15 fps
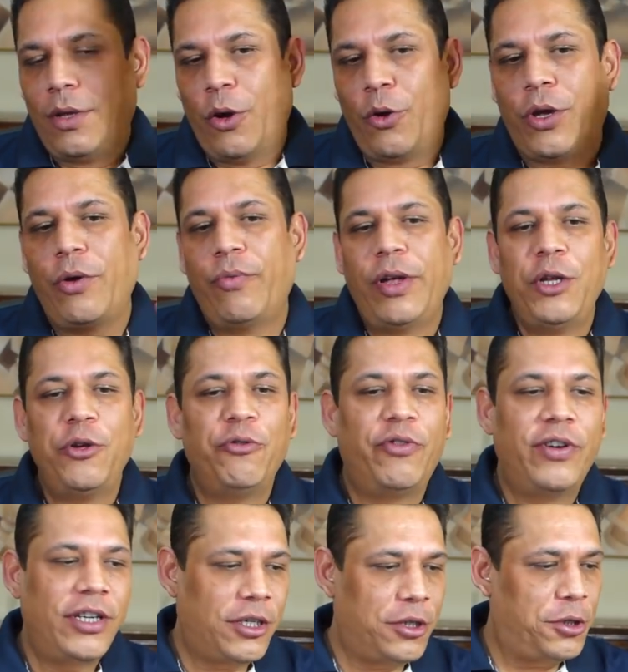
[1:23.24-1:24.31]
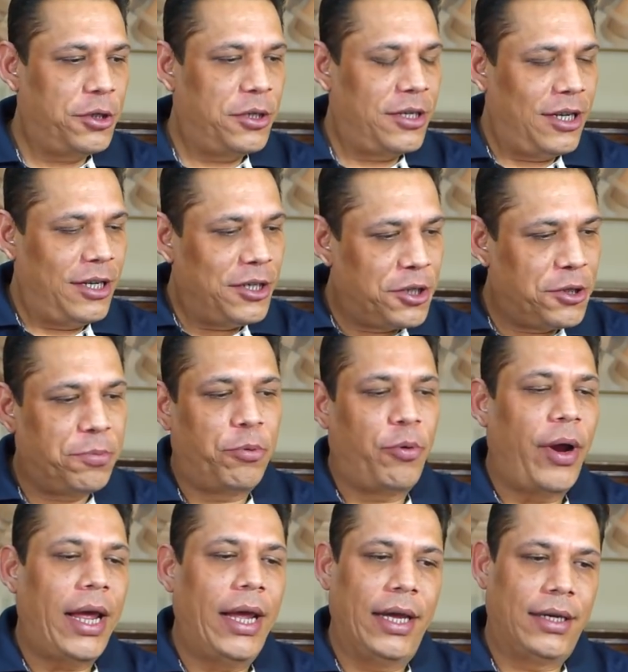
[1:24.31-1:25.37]
Okay, when you first
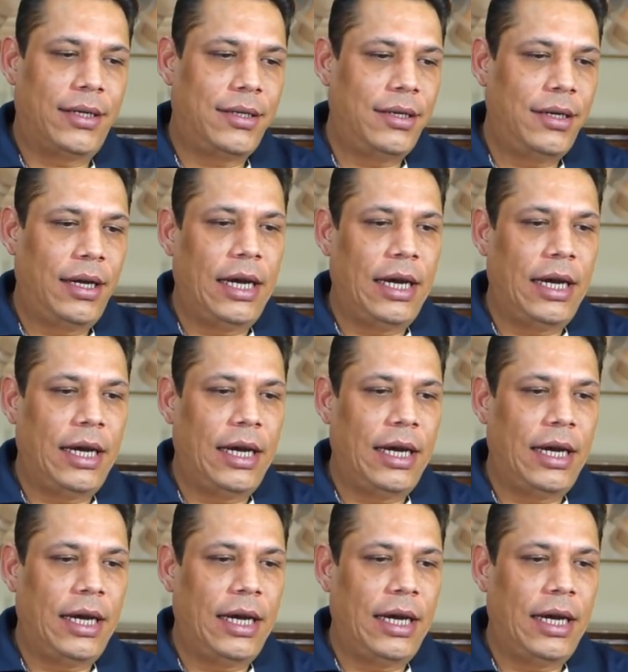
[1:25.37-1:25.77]
spray it,